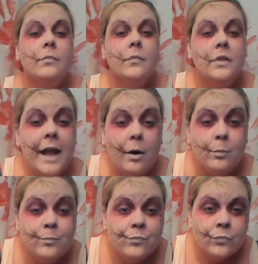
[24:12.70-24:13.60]
Now,
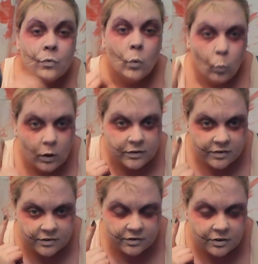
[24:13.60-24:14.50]
once
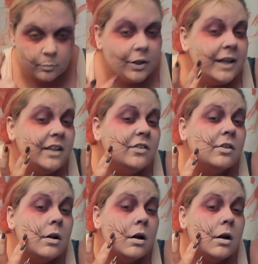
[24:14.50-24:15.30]
this is in place,